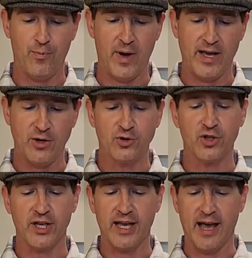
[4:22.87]

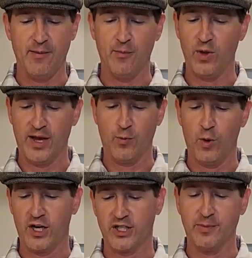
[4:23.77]
usually am like
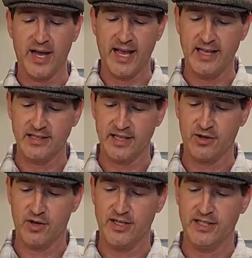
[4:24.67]
washing my hands like
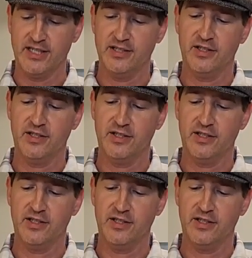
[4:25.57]
crazy.